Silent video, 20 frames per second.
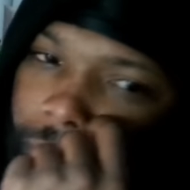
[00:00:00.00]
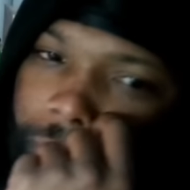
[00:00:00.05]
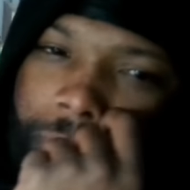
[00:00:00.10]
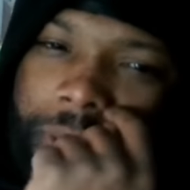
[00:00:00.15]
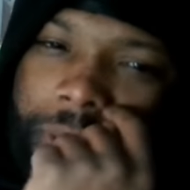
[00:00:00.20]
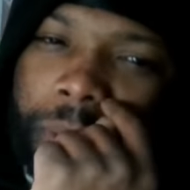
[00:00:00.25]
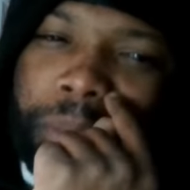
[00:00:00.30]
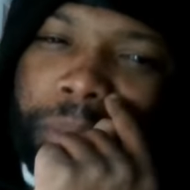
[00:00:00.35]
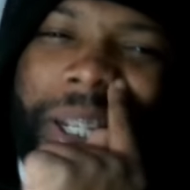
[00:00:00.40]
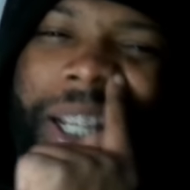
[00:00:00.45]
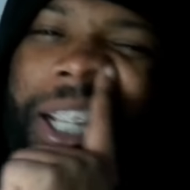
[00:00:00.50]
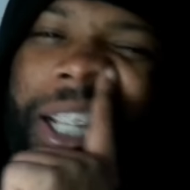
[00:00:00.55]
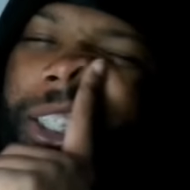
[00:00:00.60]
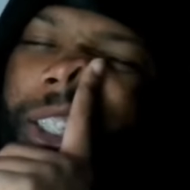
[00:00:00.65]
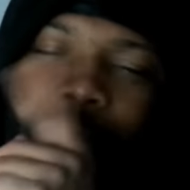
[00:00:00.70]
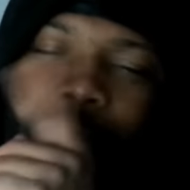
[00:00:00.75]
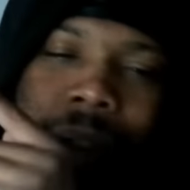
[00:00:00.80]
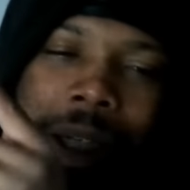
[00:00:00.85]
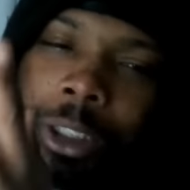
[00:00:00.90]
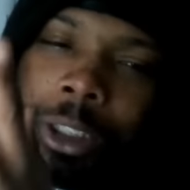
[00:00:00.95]
It's just a bad,
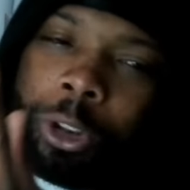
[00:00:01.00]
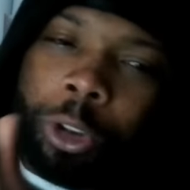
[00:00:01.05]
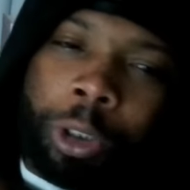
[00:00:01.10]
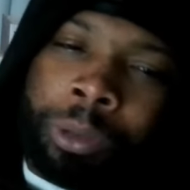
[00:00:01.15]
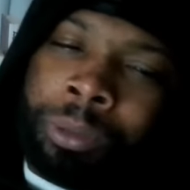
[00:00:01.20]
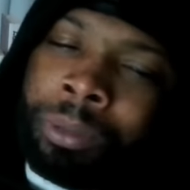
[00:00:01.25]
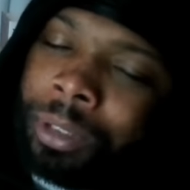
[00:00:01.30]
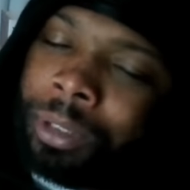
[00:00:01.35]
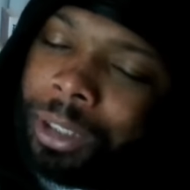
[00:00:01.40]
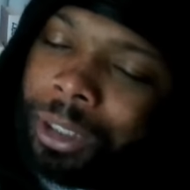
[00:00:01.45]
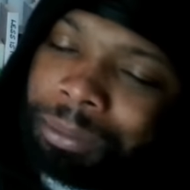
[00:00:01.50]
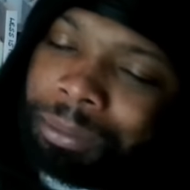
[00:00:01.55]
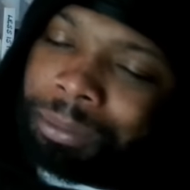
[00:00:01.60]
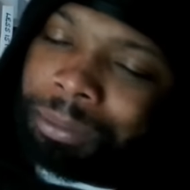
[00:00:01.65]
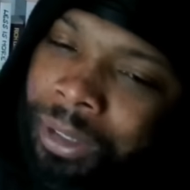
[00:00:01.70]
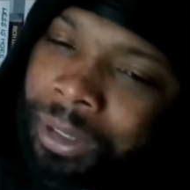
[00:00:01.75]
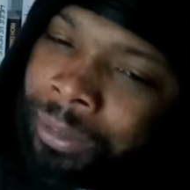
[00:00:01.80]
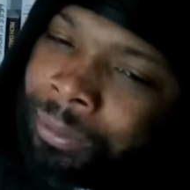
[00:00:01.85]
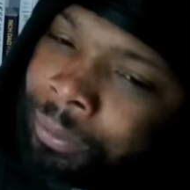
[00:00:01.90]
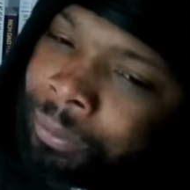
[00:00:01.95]
it's a bad job. You know what I'm
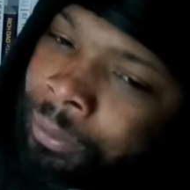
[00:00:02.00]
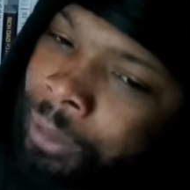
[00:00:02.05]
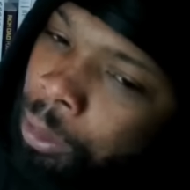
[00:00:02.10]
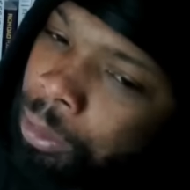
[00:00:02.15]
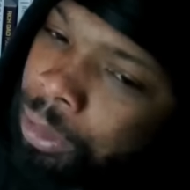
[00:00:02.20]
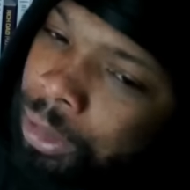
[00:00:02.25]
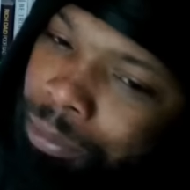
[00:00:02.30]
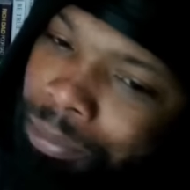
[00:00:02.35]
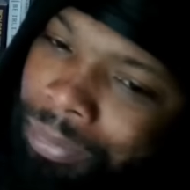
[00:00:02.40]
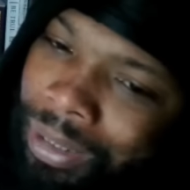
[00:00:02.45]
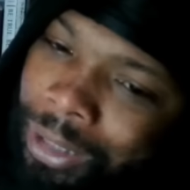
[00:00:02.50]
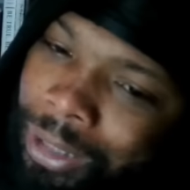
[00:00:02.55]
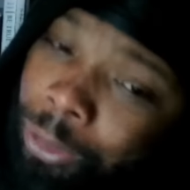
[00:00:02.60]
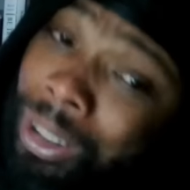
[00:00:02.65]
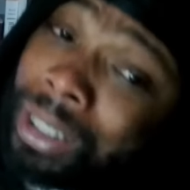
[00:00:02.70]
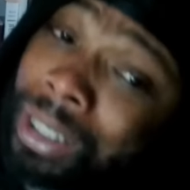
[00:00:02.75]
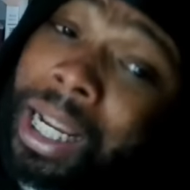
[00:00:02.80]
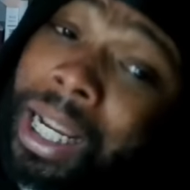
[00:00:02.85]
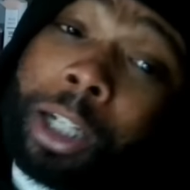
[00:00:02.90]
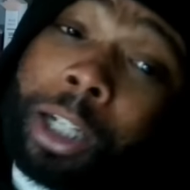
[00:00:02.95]
saying? That was a bad.
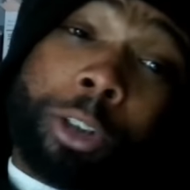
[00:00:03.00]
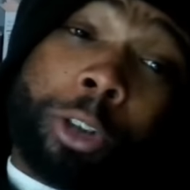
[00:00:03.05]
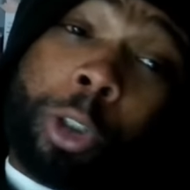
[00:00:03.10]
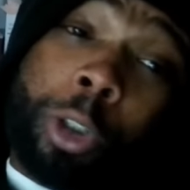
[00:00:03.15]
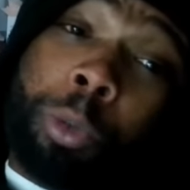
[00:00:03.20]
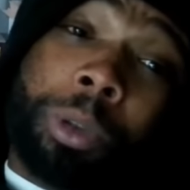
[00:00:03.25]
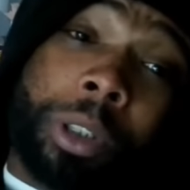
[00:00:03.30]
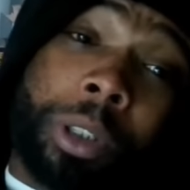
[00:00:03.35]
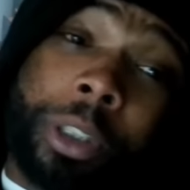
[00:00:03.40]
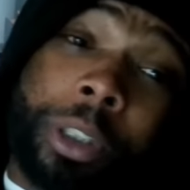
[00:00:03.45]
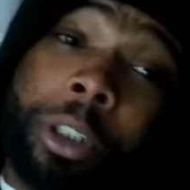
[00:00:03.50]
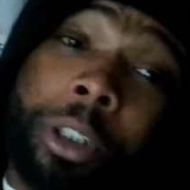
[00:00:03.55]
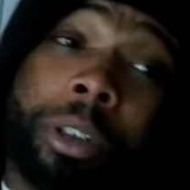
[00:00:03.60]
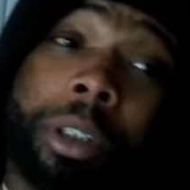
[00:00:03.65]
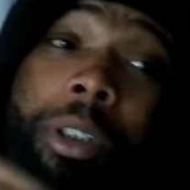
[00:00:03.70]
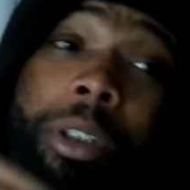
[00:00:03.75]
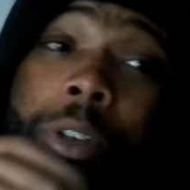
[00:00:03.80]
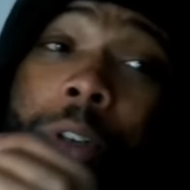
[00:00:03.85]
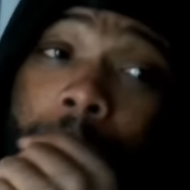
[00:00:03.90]
Job. I got clone with a 30